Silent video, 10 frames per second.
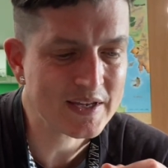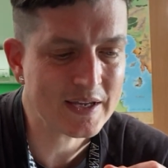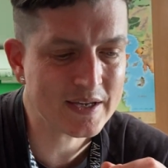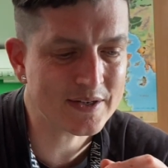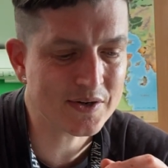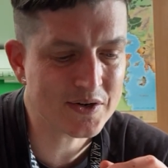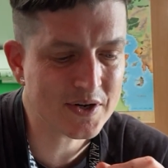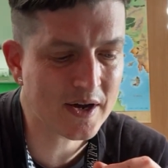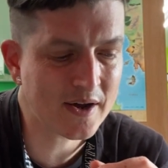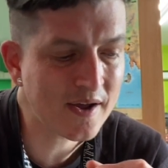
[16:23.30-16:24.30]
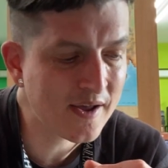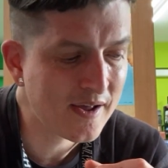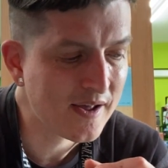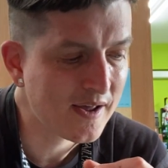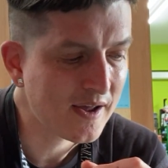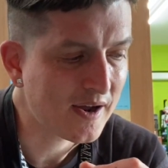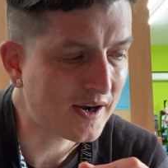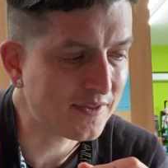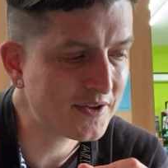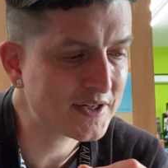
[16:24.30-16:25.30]
And
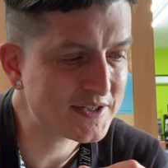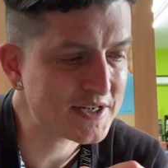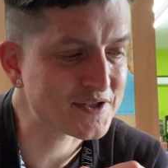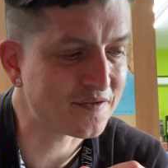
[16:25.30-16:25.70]
I think it takes